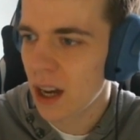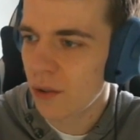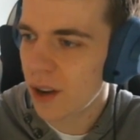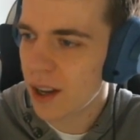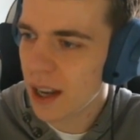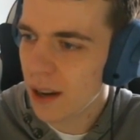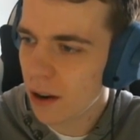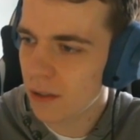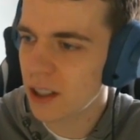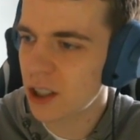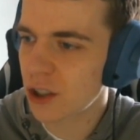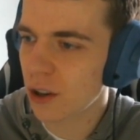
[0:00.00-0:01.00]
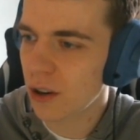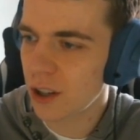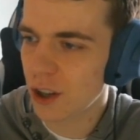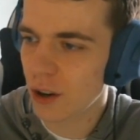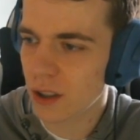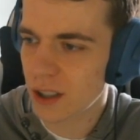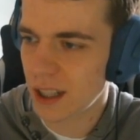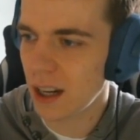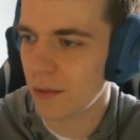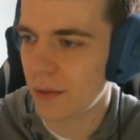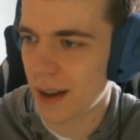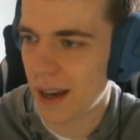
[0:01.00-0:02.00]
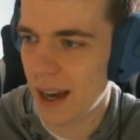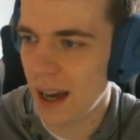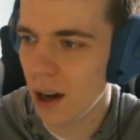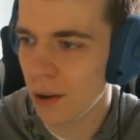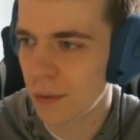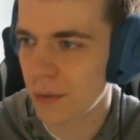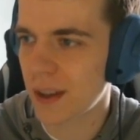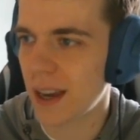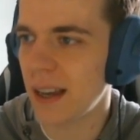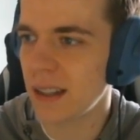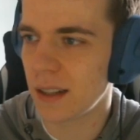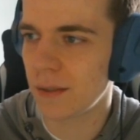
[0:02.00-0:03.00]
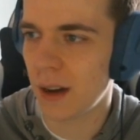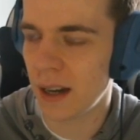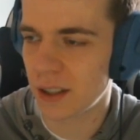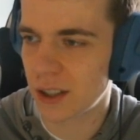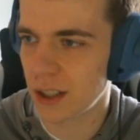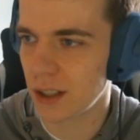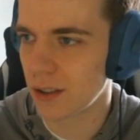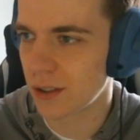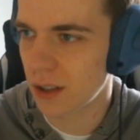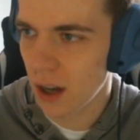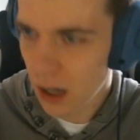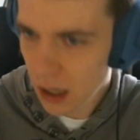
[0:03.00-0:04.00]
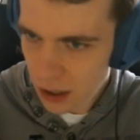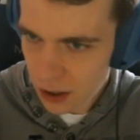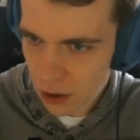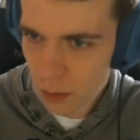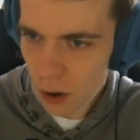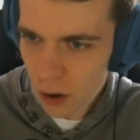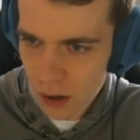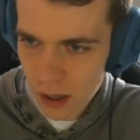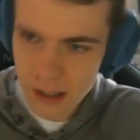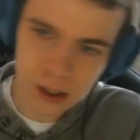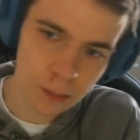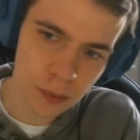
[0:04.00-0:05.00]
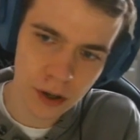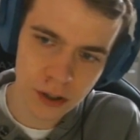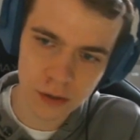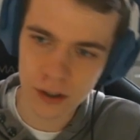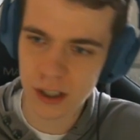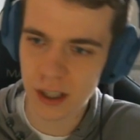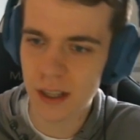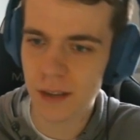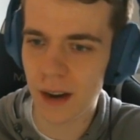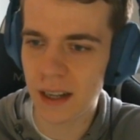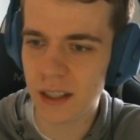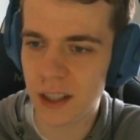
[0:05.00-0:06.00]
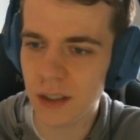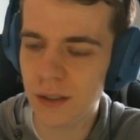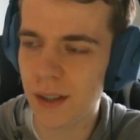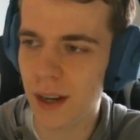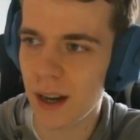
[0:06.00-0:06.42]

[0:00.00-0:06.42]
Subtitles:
Whenever restore yourself health, gain Divine Shield. So more support towards the Divine Shield.